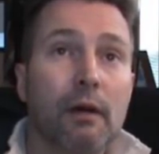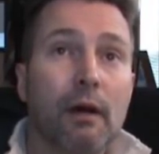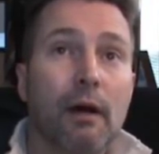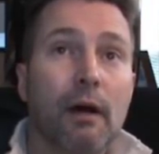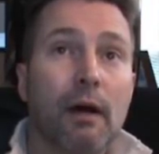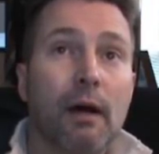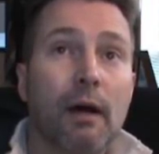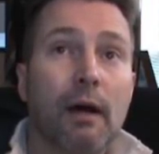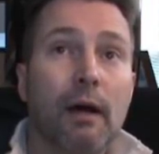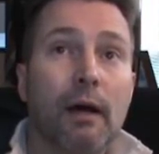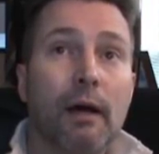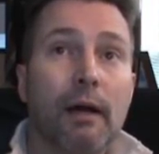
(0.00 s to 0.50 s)

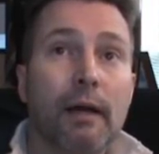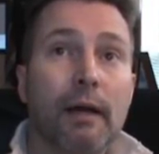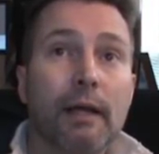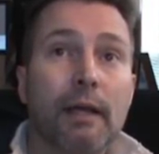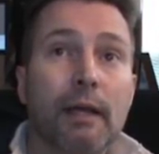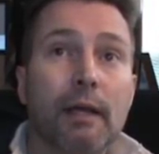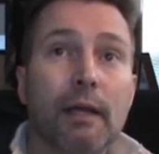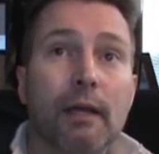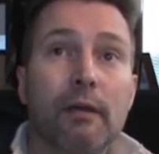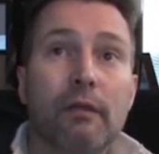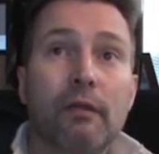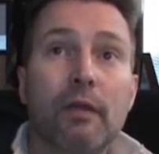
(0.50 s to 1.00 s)

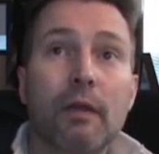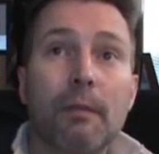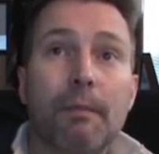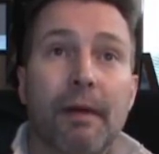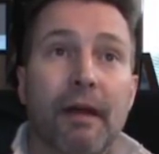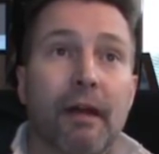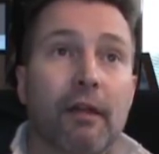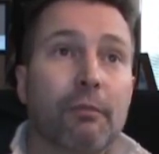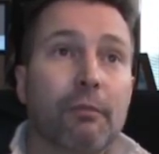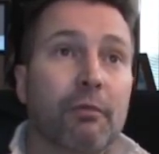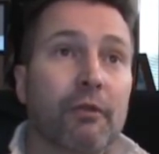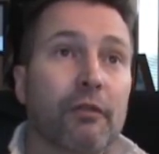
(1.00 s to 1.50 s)
He is the
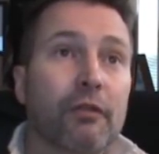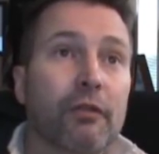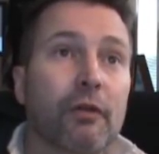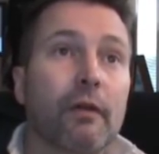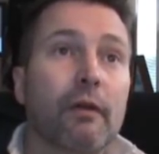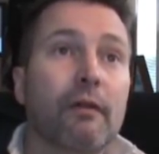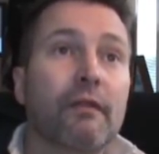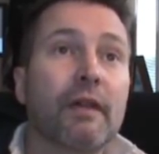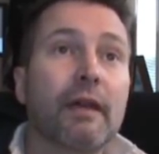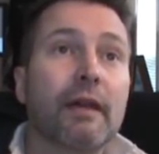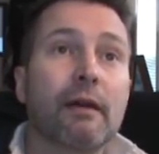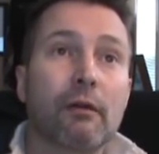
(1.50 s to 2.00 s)
past
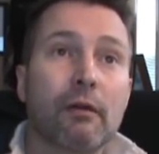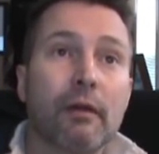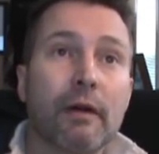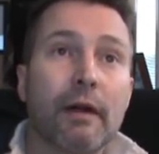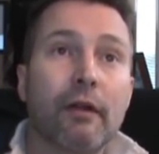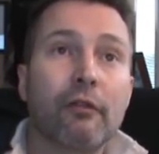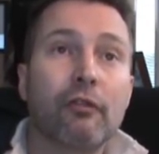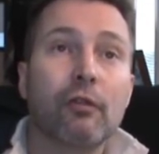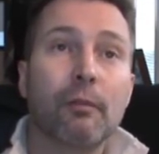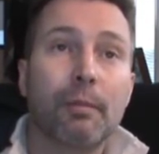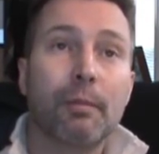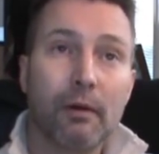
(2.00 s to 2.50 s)
president of the
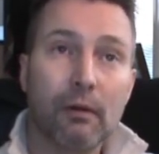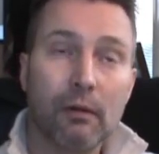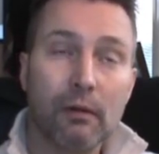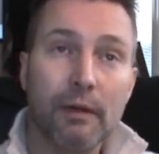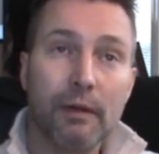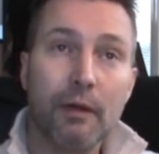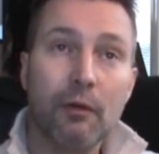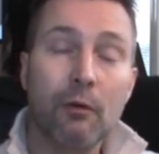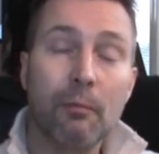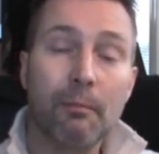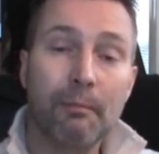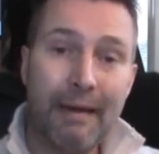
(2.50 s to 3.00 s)
International
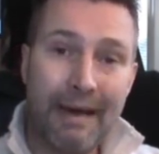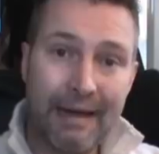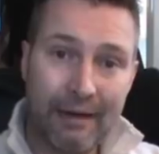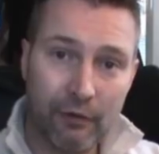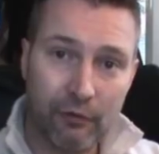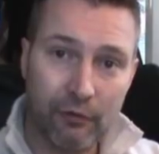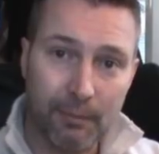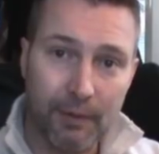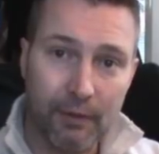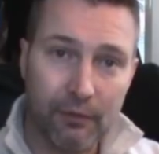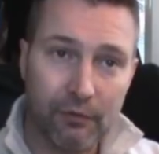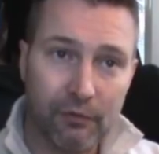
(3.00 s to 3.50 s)
Paralegal
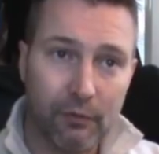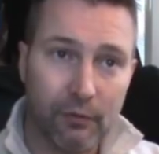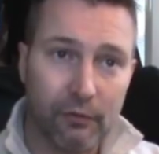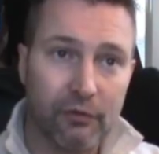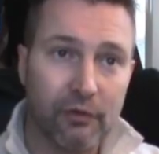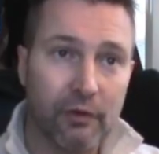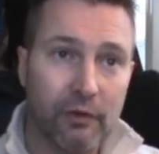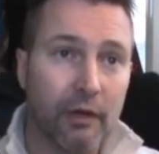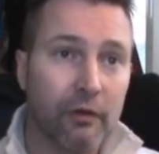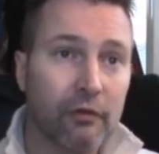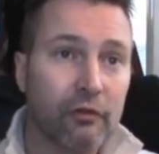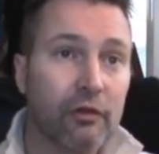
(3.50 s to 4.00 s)
Management
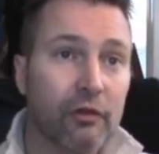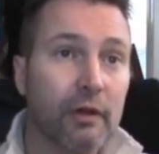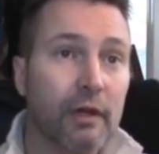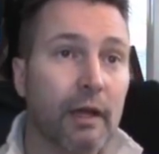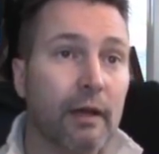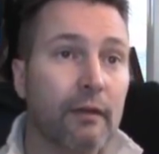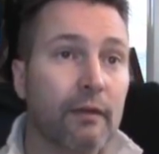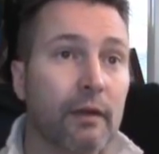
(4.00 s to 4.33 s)
Association.